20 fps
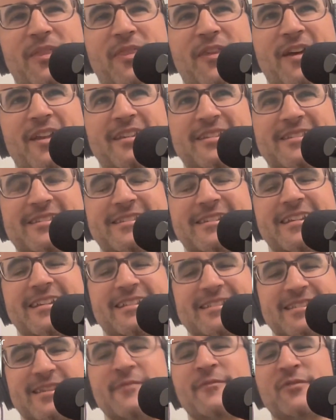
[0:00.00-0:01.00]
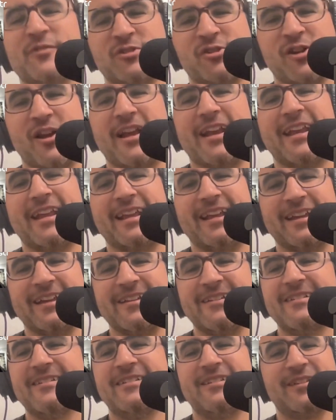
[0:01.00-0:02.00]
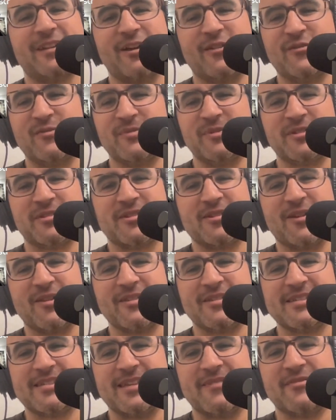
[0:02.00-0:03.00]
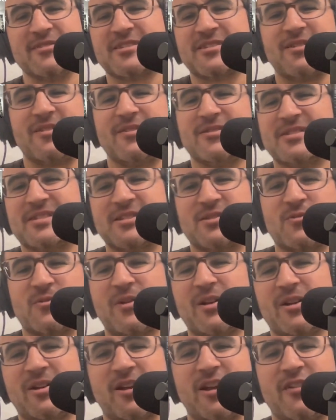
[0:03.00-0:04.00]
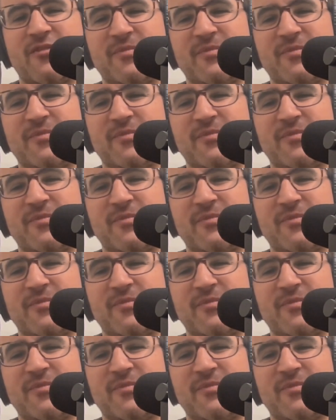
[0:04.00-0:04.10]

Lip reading: that is seen as infiltrating government on all these levels. So there's this weird kind of